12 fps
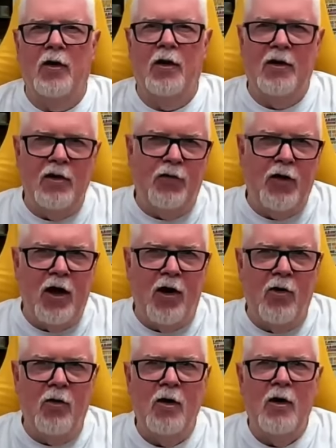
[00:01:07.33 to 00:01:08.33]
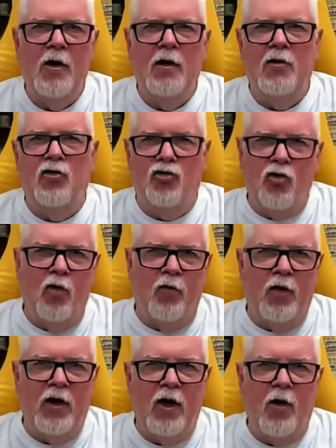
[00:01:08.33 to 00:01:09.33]
In this video, this short
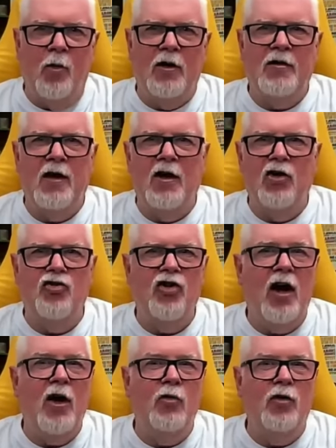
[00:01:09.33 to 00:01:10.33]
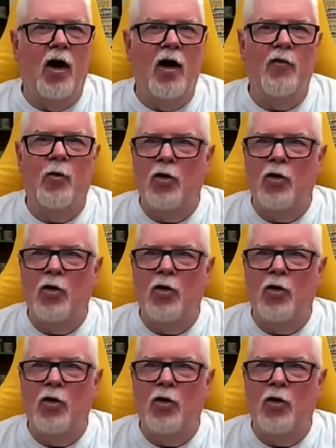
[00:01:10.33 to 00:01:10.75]
video, I want to take a shallow dive.